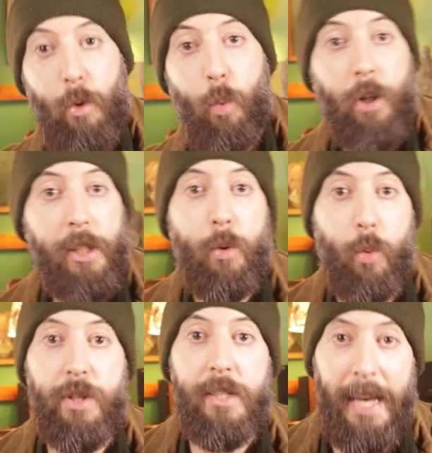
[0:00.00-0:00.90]
what he
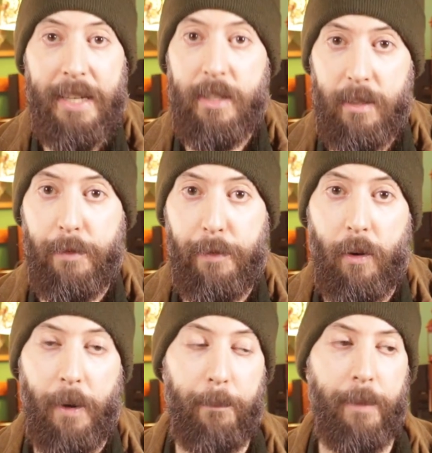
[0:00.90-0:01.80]
was destined
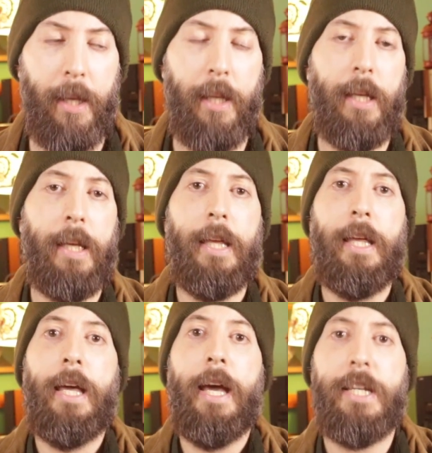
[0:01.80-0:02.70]
for.
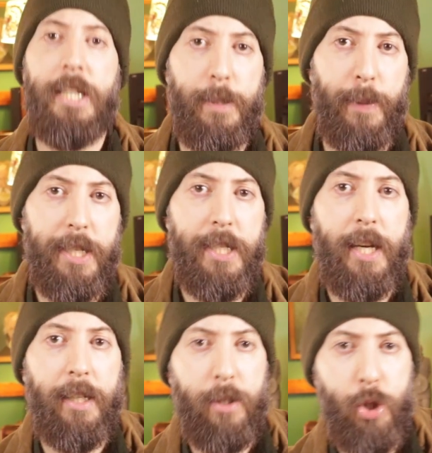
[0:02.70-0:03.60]
As has been
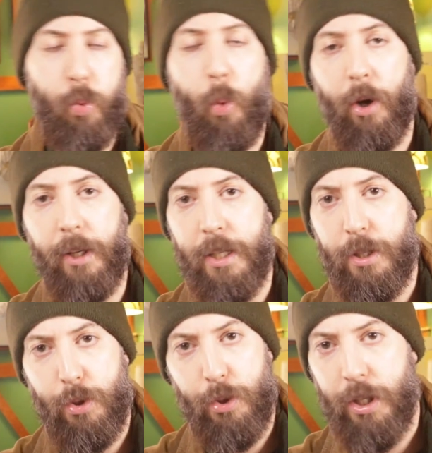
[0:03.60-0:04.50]
said, the swan is
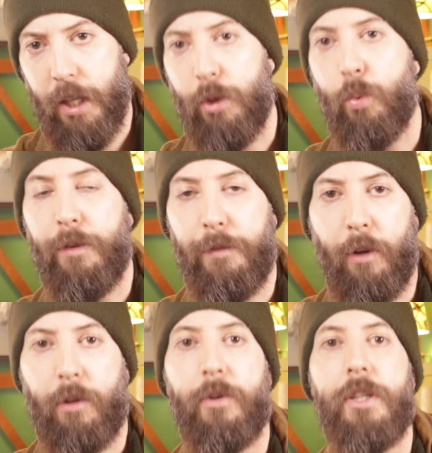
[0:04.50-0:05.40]
associated with
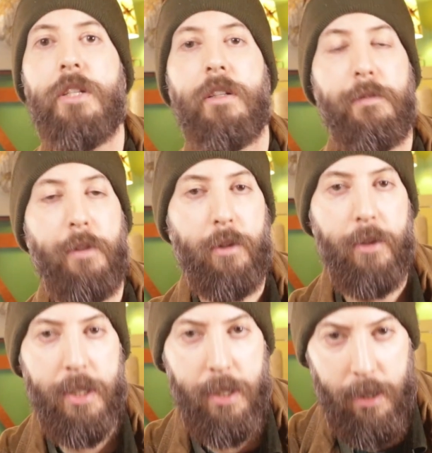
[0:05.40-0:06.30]
Valkyries, and
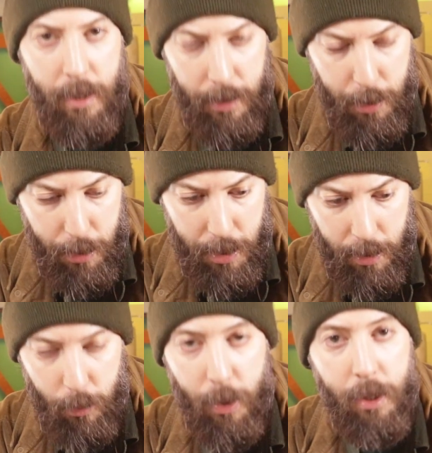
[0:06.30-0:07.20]
Valkyrie is in turn
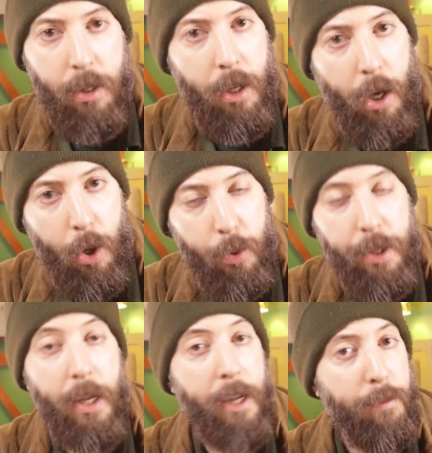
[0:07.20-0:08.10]
associated with
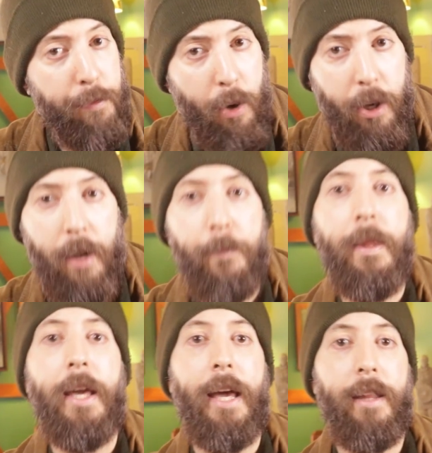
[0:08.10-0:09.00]
Odin and Freyr,
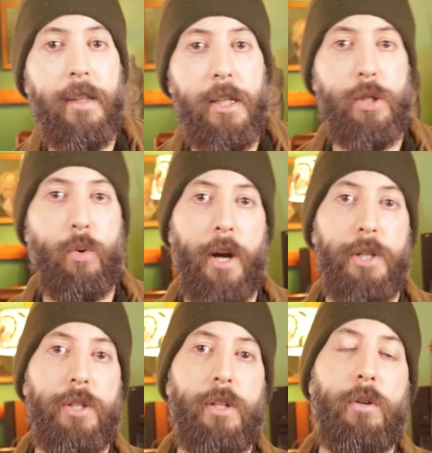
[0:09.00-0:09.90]
and this
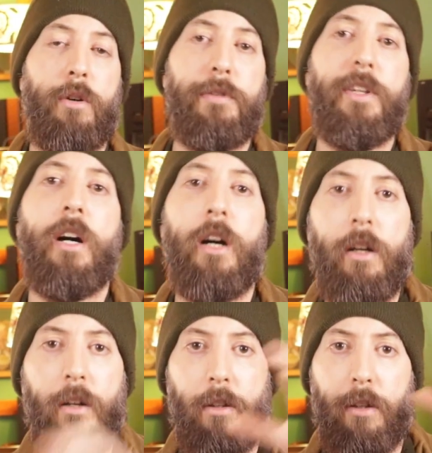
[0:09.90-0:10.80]
question of the
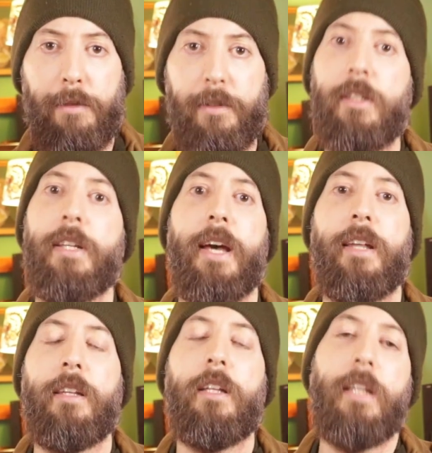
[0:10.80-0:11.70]
whole of the
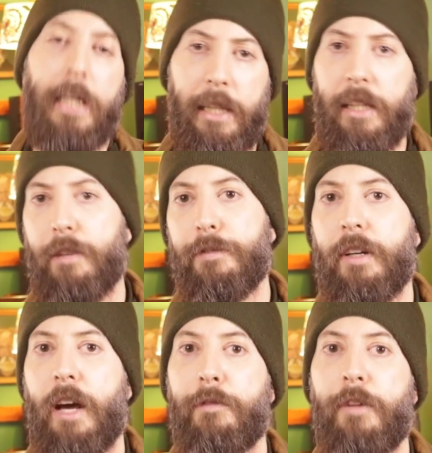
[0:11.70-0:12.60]
dead in the
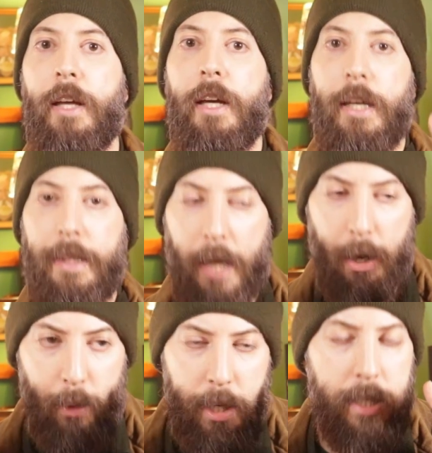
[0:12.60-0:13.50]
afterlife.
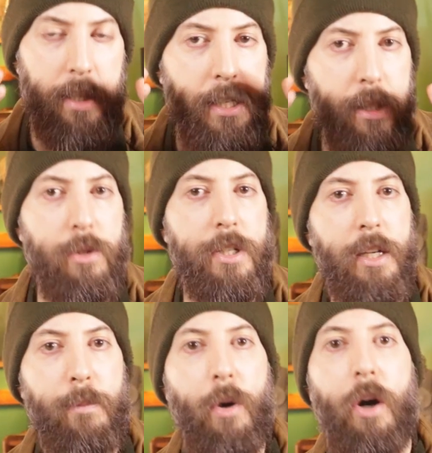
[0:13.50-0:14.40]
There is an
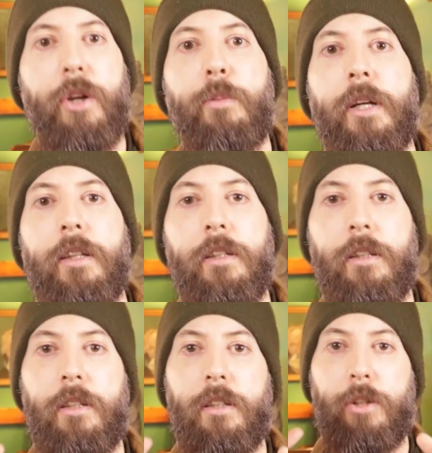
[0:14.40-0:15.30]
interesting monument,
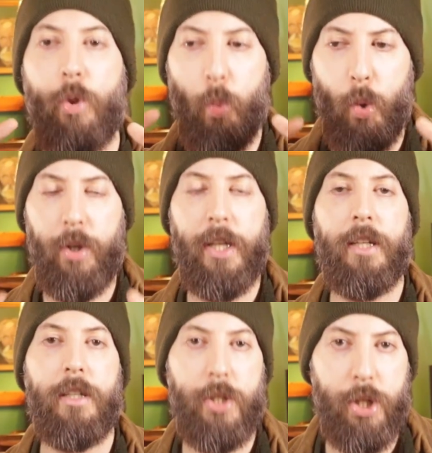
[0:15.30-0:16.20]
the
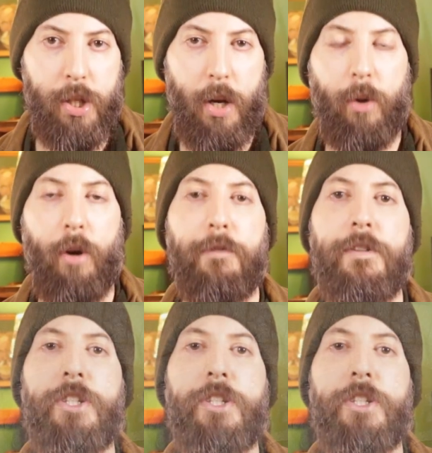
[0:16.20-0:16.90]
runic stone of